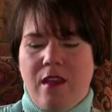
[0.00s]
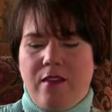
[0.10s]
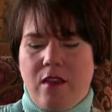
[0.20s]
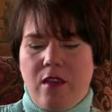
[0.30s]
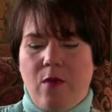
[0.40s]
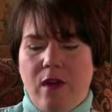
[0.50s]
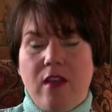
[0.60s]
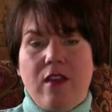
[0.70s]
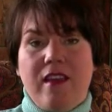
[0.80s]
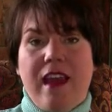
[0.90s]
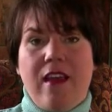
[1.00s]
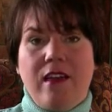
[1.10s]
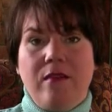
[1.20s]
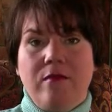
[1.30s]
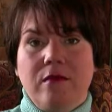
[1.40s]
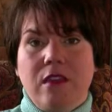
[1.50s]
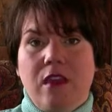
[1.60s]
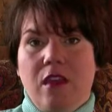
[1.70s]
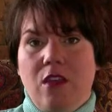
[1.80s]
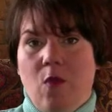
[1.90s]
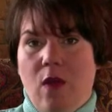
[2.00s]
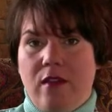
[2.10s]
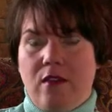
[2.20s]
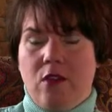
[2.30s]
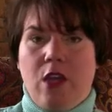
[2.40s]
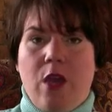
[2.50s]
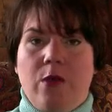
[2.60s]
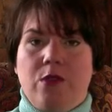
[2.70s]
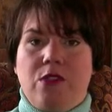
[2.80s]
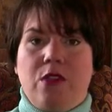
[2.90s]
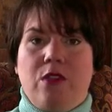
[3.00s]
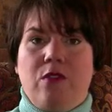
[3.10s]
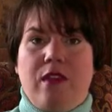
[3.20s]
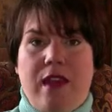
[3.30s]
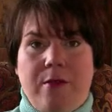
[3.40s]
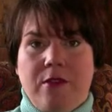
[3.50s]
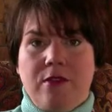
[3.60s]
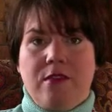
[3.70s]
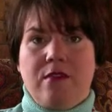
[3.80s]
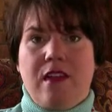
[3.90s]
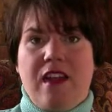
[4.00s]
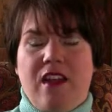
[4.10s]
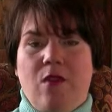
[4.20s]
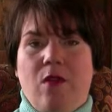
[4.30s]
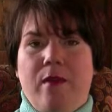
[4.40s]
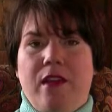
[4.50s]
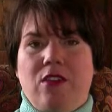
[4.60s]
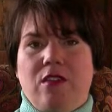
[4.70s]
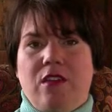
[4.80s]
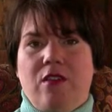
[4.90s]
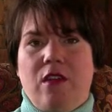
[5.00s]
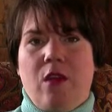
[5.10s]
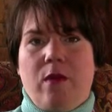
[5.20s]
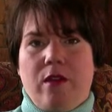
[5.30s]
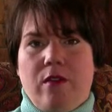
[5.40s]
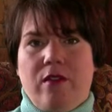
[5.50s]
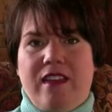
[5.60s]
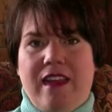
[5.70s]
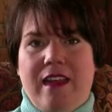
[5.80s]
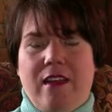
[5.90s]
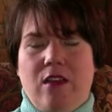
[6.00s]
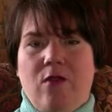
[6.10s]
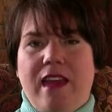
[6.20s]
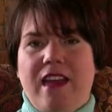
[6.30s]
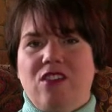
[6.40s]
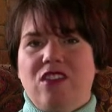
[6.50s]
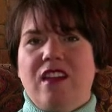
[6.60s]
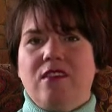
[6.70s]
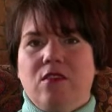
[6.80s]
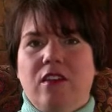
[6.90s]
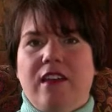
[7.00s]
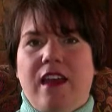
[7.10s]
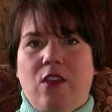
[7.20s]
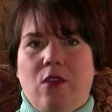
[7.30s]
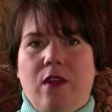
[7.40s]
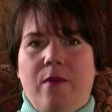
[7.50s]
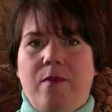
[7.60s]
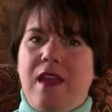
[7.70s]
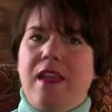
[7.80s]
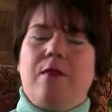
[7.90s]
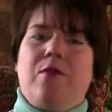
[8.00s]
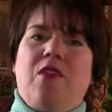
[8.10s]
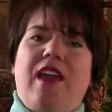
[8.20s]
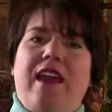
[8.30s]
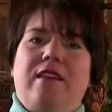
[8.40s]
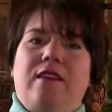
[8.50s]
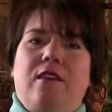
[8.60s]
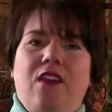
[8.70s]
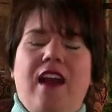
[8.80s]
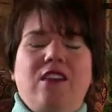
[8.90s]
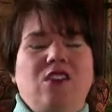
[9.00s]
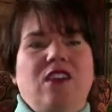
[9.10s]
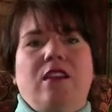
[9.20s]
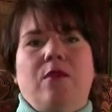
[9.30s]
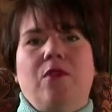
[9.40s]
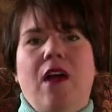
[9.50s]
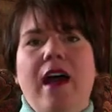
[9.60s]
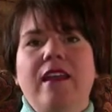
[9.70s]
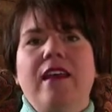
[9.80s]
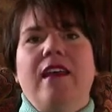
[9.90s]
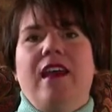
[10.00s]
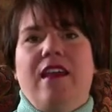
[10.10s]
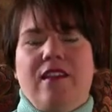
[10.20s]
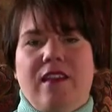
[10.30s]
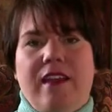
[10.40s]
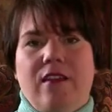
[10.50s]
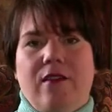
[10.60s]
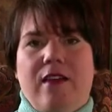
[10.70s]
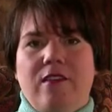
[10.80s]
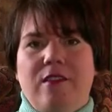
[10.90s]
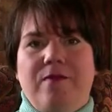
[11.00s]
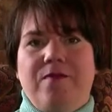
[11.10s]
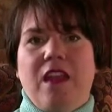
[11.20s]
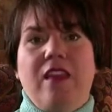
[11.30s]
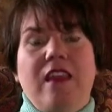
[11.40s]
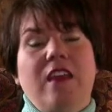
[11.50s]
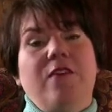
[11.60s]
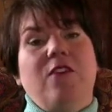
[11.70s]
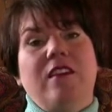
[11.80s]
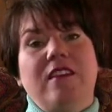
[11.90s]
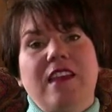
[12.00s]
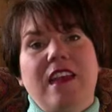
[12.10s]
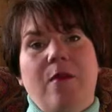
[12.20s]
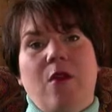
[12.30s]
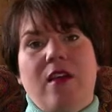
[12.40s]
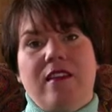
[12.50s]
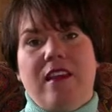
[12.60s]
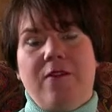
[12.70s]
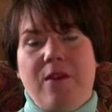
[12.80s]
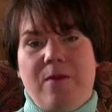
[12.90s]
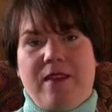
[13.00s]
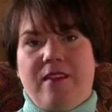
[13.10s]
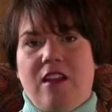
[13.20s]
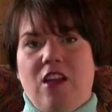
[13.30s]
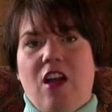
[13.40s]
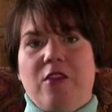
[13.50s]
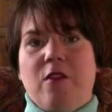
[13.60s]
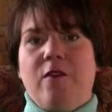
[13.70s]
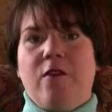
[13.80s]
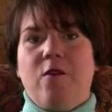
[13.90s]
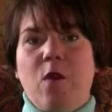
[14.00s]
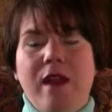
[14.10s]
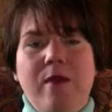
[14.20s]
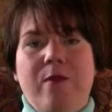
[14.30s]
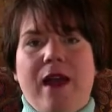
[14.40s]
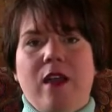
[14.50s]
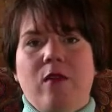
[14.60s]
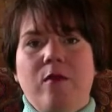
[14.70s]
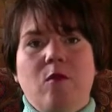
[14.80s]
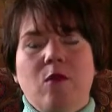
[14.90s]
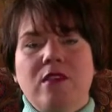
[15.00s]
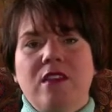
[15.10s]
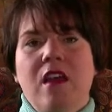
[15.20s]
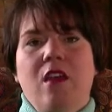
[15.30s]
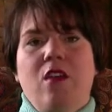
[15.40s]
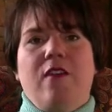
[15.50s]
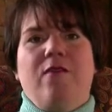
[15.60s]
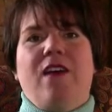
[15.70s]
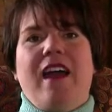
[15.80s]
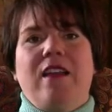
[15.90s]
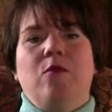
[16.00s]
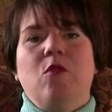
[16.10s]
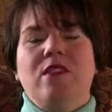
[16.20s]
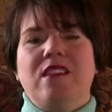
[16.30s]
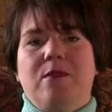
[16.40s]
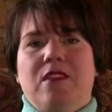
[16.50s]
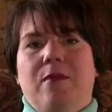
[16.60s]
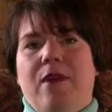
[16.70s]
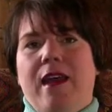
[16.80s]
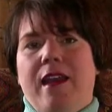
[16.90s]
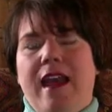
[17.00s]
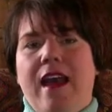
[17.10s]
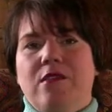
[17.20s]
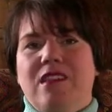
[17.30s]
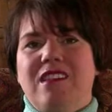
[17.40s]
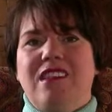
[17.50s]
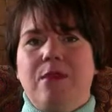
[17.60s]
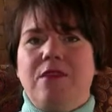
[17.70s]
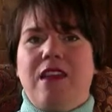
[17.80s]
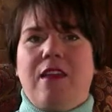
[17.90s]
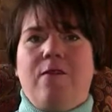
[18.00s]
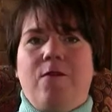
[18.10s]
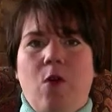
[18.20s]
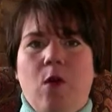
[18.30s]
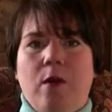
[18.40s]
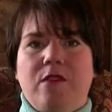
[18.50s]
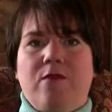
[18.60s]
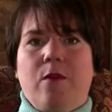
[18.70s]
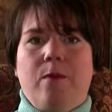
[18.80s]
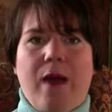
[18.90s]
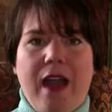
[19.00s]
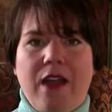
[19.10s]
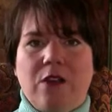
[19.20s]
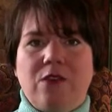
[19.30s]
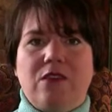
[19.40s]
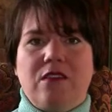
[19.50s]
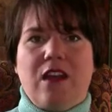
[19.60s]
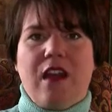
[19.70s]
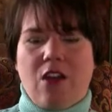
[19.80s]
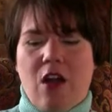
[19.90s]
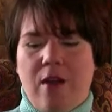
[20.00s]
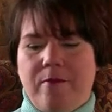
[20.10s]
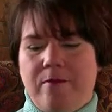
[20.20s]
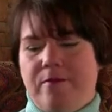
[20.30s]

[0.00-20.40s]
So you want to go to the county, you want to go to the neighbors, and you want to make sure that you know what you're getting. You can't just look at your immediate place. You've got to check the plot and the land around you. Thank you for listening. I'm Rhonda Duffy, best-selling author of Avoiding Buyer Remorse. You can find more tips on buying a house at tipsandformsforbuyers.com.